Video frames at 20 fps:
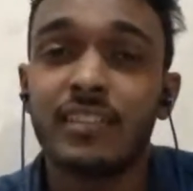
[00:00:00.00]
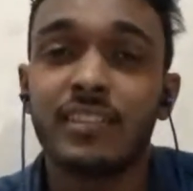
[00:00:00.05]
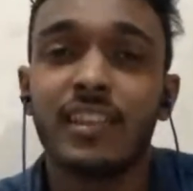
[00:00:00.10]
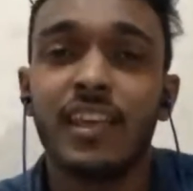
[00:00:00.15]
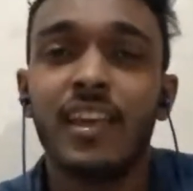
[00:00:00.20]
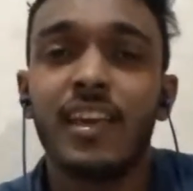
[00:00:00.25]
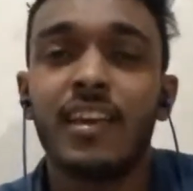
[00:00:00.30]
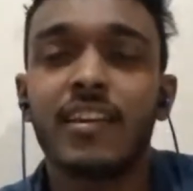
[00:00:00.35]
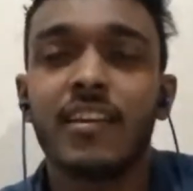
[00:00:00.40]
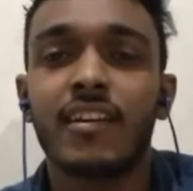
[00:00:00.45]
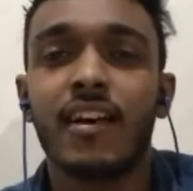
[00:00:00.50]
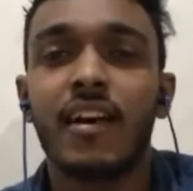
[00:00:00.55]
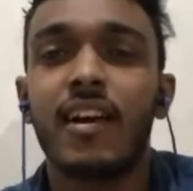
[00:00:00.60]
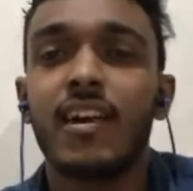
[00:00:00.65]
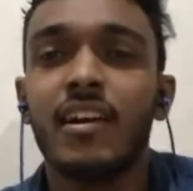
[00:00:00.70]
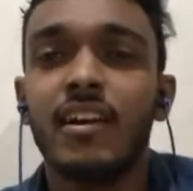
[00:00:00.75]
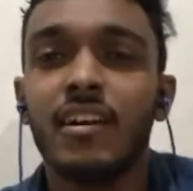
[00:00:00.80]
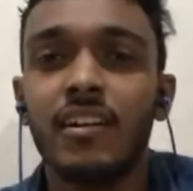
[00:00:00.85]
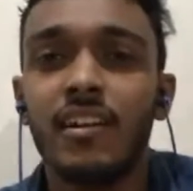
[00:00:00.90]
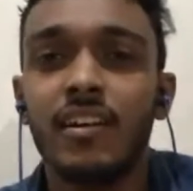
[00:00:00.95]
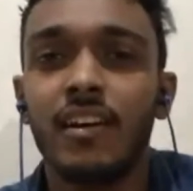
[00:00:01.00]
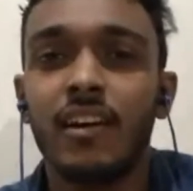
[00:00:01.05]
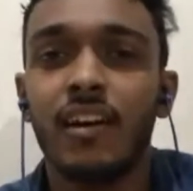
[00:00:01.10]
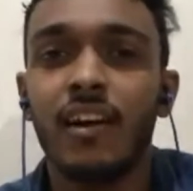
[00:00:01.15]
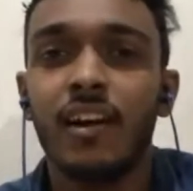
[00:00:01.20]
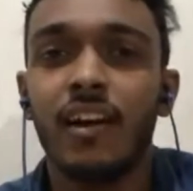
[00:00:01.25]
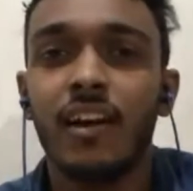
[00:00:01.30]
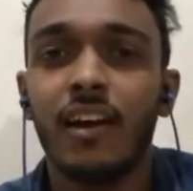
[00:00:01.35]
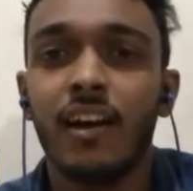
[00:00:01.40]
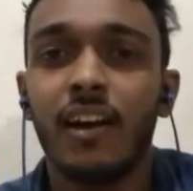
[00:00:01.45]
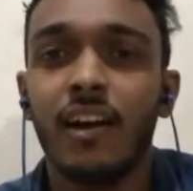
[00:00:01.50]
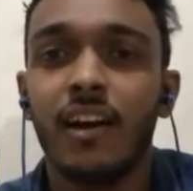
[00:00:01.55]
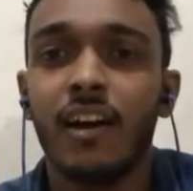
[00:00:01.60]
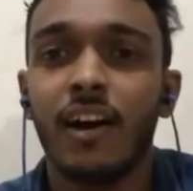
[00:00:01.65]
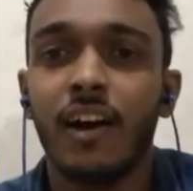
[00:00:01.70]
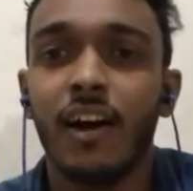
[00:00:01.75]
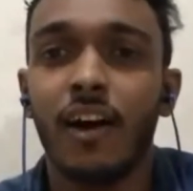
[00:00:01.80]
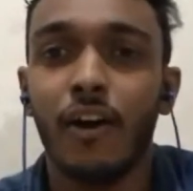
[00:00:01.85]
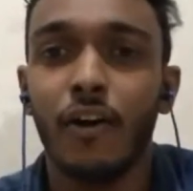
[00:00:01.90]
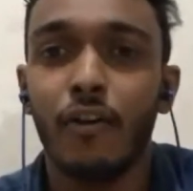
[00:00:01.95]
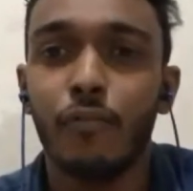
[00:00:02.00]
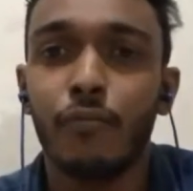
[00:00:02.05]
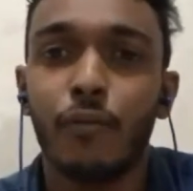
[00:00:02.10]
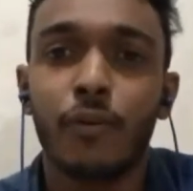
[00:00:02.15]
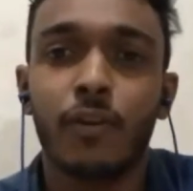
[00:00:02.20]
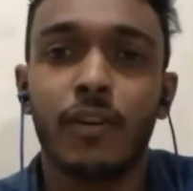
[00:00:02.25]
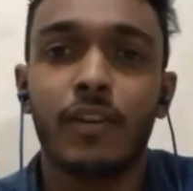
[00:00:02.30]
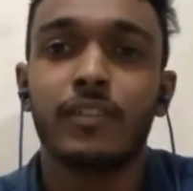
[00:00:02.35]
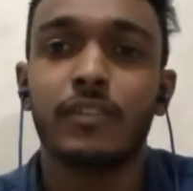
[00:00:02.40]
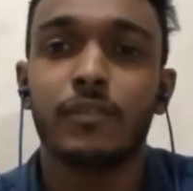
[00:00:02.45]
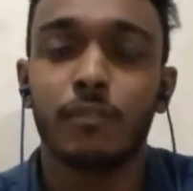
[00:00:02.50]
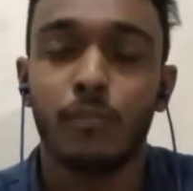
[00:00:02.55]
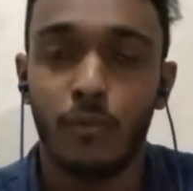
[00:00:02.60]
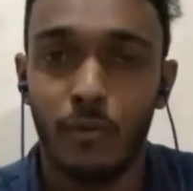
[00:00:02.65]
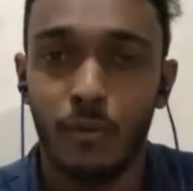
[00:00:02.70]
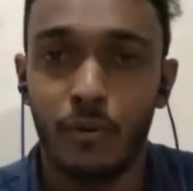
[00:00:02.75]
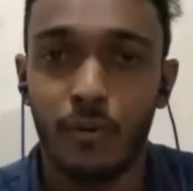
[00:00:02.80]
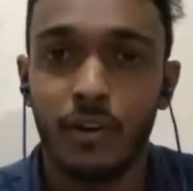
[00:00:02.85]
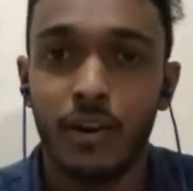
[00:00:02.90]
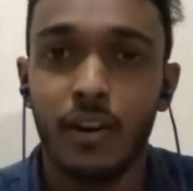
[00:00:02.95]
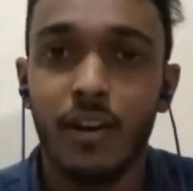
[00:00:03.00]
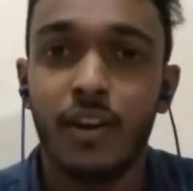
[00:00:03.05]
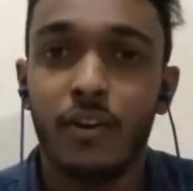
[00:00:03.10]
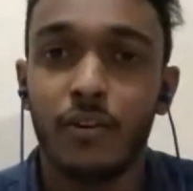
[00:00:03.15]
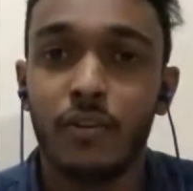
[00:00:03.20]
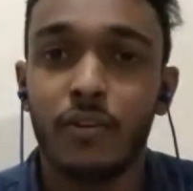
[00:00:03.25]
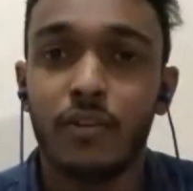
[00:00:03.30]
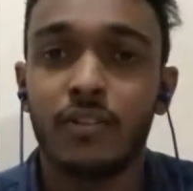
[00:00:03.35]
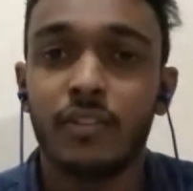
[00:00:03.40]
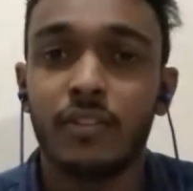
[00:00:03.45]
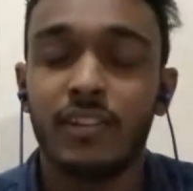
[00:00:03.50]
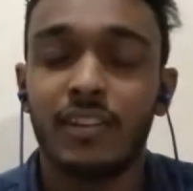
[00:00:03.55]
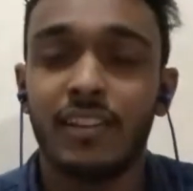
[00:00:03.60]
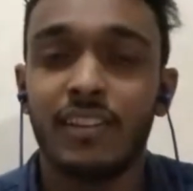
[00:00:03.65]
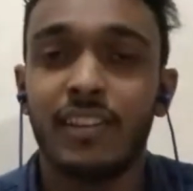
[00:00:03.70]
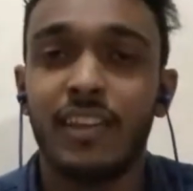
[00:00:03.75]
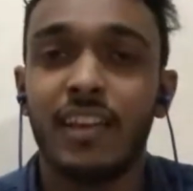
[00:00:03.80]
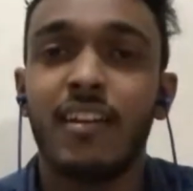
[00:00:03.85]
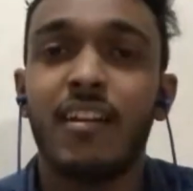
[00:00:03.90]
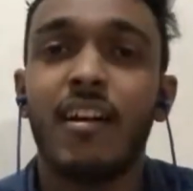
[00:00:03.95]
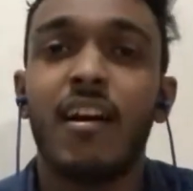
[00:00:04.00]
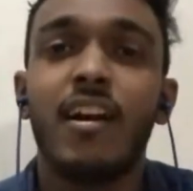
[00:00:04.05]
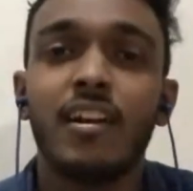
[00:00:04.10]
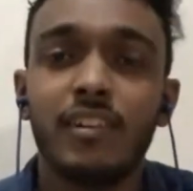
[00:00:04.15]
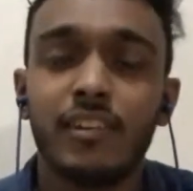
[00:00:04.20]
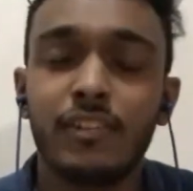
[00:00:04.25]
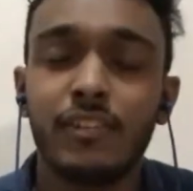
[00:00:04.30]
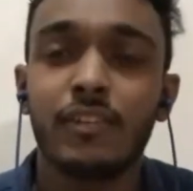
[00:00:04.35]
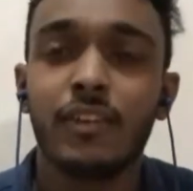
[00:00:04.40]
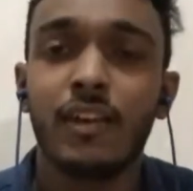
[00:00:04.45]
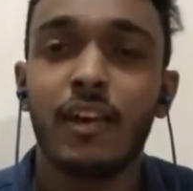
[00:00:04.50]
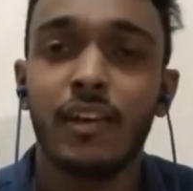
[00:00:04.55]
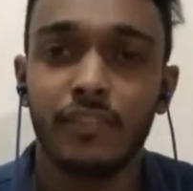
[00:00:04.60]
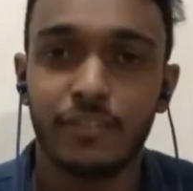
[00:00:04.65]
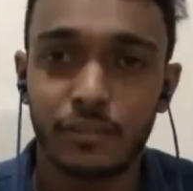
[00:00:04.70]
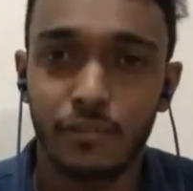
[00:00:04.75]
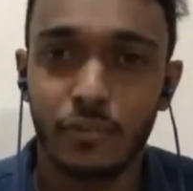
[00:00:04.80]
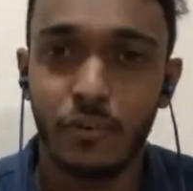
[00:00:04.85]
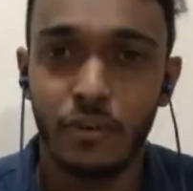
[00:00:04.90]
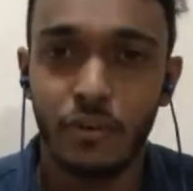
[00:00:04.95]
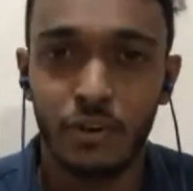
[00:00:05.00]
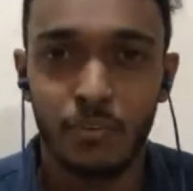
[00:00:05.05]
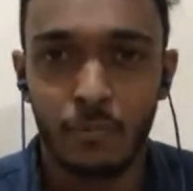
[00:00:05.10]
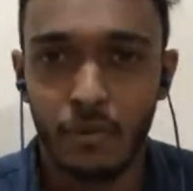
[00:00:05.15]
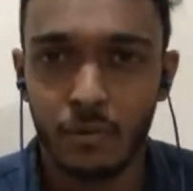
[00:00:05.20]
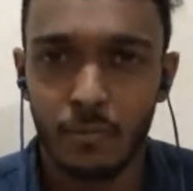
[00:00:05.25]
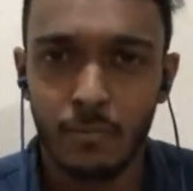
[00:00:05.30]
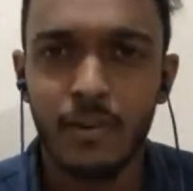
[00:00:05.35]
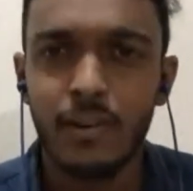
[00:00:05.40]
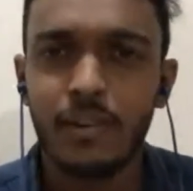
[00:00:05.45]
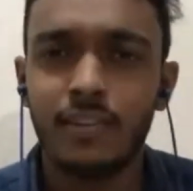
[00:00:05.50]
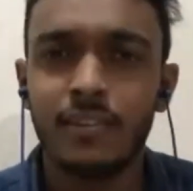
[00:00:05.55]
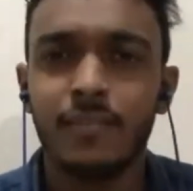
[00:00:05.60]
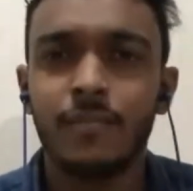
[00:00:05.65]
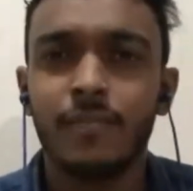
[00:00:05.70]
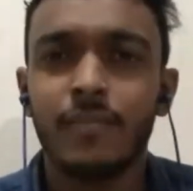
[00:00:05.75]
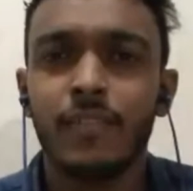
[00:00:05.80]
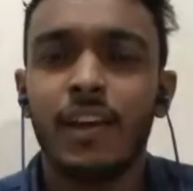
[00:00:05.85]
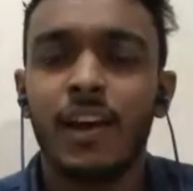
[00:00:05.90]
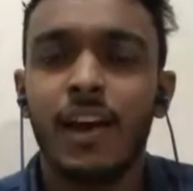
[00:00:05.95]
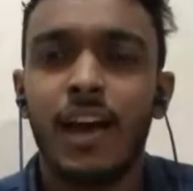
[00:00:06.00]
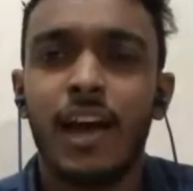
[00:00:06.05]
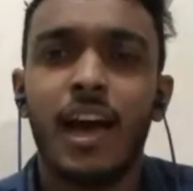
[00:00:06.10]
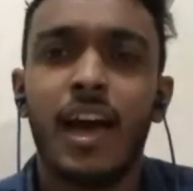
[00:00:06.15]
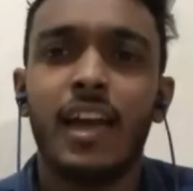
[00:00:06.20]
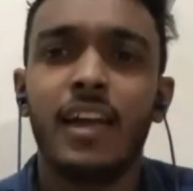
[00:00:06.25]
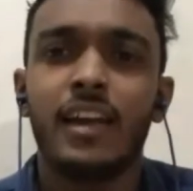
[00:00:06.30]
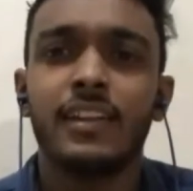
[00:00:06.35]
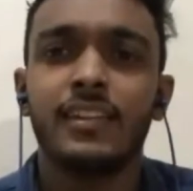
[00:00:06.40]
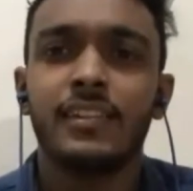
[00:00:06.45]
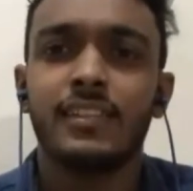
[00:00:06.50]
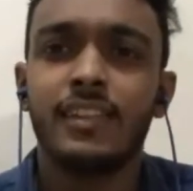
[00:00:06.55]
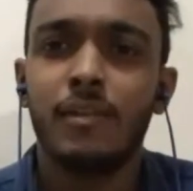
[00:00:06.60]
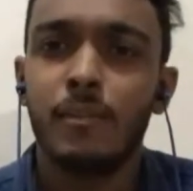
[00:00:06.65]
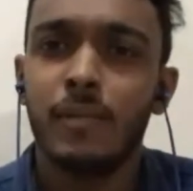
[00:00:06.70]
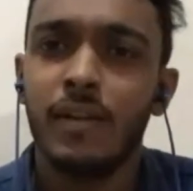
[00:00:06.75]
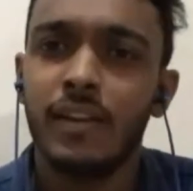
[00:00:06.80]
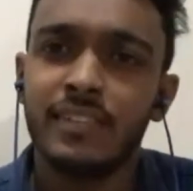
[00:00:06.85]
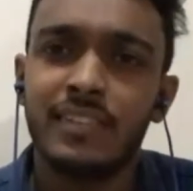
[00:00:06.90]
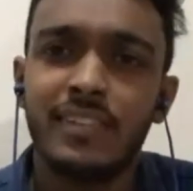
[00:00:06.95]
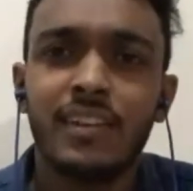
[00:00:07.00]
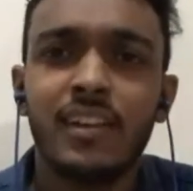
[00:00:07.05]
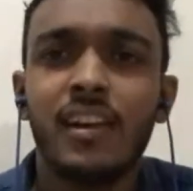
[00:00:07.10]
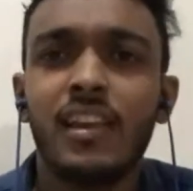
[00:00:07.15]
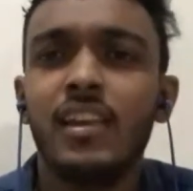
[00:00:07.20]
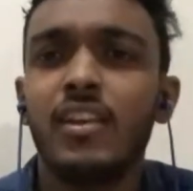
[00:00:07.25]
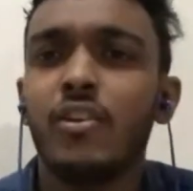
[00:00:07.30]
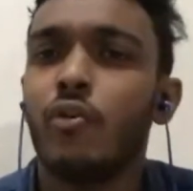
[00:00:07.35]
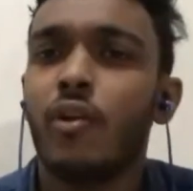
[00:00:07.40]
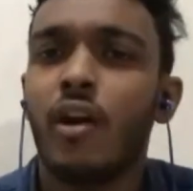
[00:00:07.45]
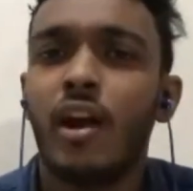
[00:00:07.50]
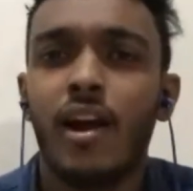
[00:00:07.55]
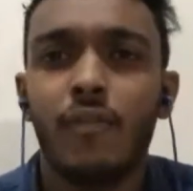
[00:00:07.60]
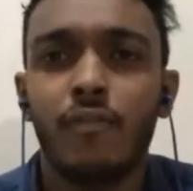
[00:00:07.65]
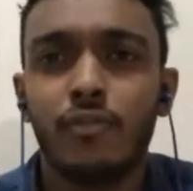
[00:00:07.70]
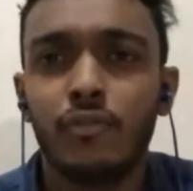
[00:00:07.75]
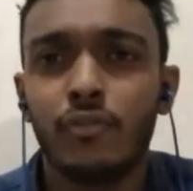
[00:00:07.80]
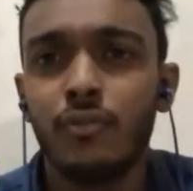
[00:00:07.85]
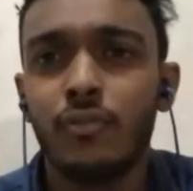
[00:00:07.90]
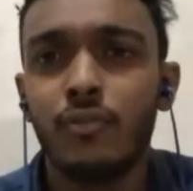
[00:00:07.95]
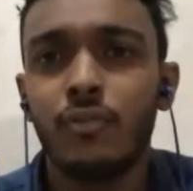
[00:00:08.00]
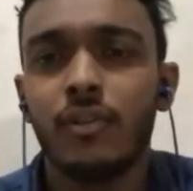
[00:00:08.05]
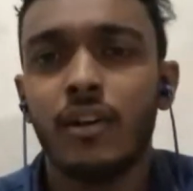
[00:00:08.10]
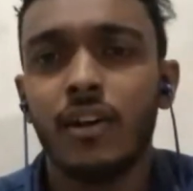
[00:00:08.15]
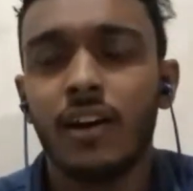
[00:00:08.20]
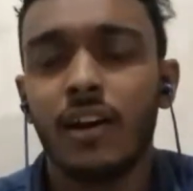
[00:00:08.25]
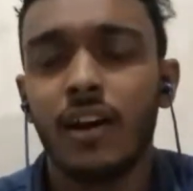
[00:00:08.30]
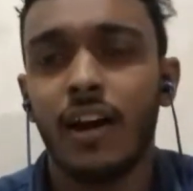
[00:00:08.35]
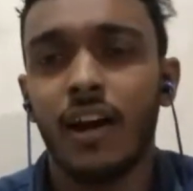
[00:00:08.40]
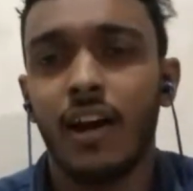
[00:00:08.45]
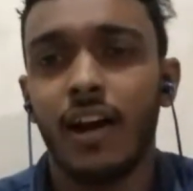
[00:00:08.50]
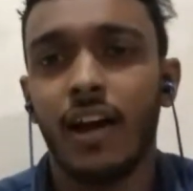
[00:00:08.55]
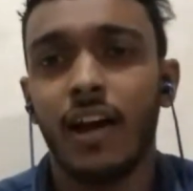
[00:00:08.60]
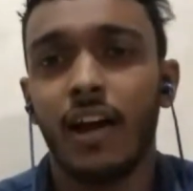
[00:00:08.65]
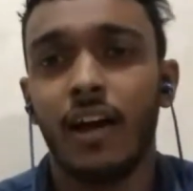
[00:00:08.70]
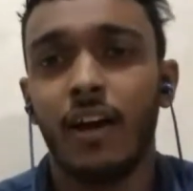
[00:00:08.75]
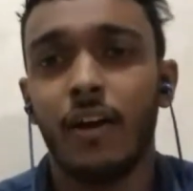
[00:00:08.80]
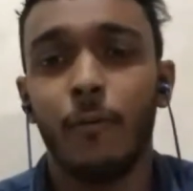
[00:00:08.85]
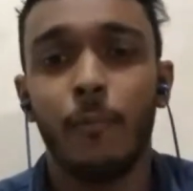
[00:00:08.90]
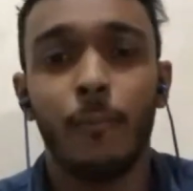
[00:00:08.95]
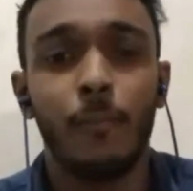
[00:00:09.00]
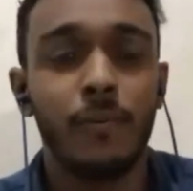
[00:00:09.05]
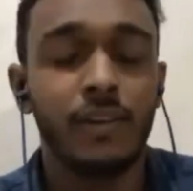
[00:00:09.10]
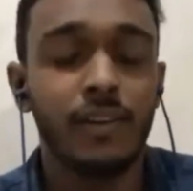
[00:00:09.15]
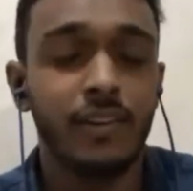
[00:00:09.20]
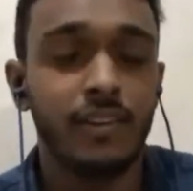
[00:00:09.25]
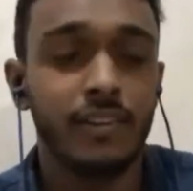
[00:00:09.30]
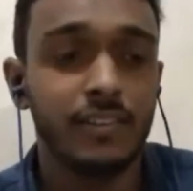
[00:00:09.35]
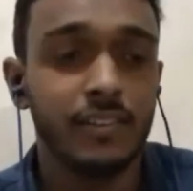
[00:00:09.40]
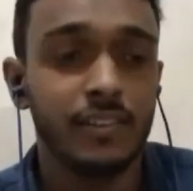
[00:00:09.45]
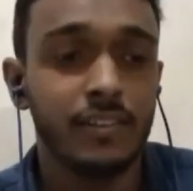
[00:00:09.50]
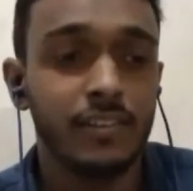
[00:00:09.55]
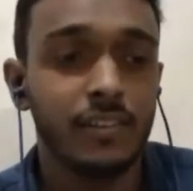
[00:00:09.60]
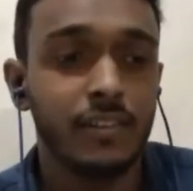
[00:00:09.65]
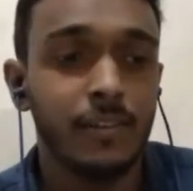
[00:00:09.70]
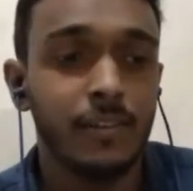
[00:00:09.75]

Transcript: They can't focus more, or they can't score more. But I say basically you have to be the